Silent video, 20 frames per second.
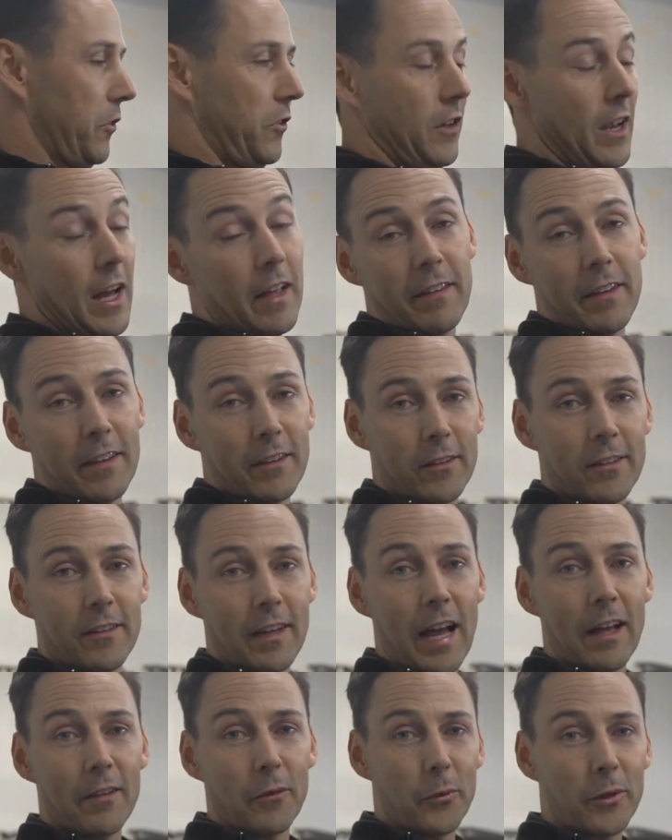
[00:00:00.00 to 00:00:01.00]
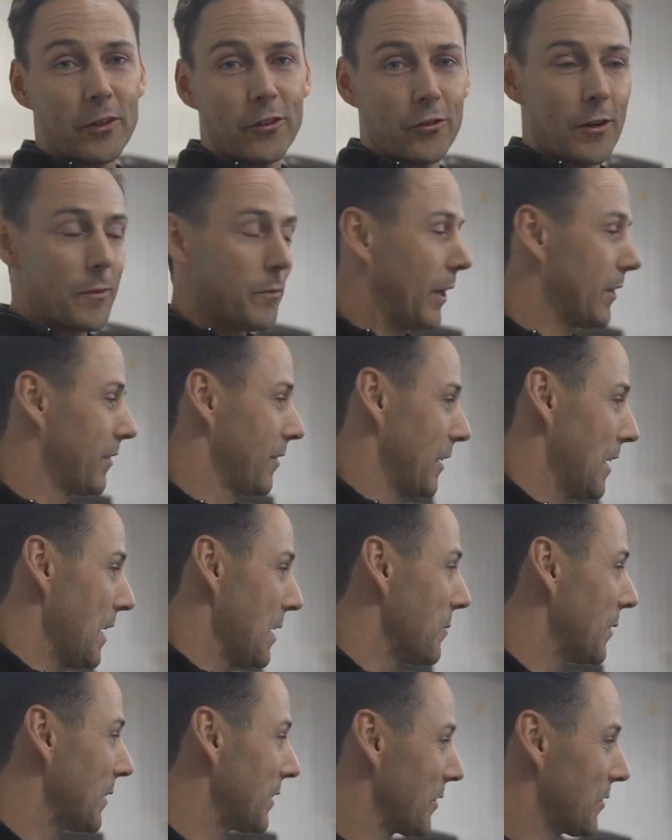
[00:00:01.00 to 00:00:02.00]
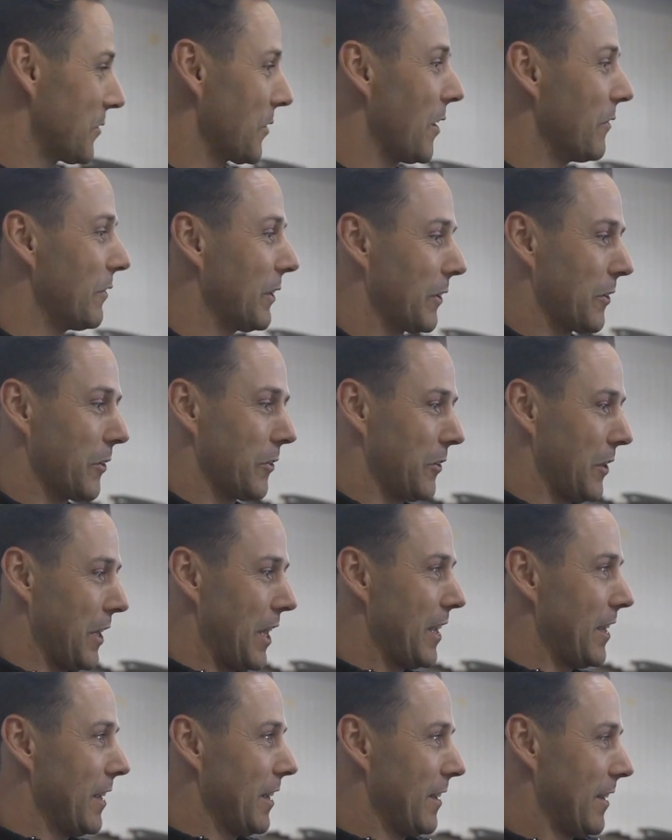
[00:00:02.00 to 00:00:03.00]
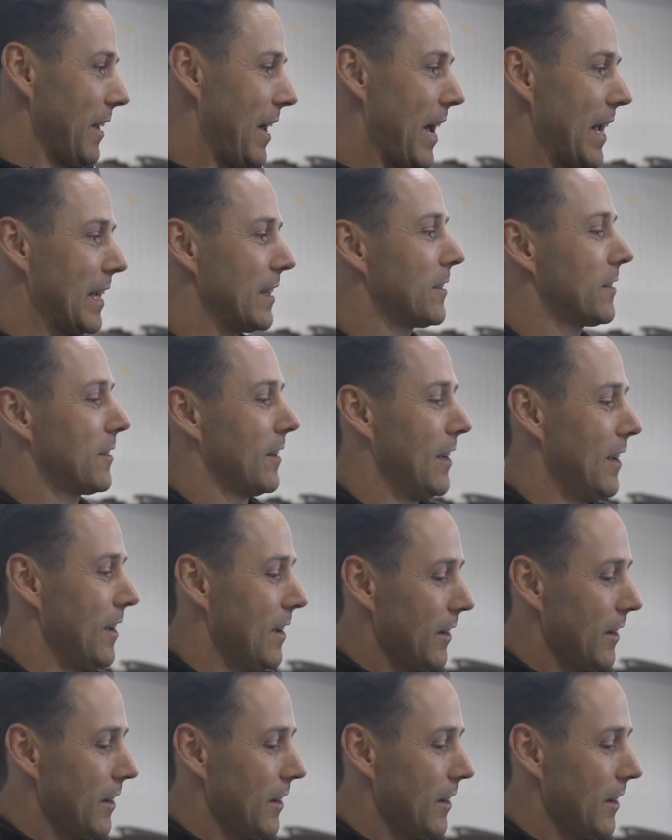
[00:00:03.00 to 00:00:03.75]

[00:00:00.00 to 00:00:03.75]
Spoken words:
see out the windscreen basically when you're driving it because of the heat haze.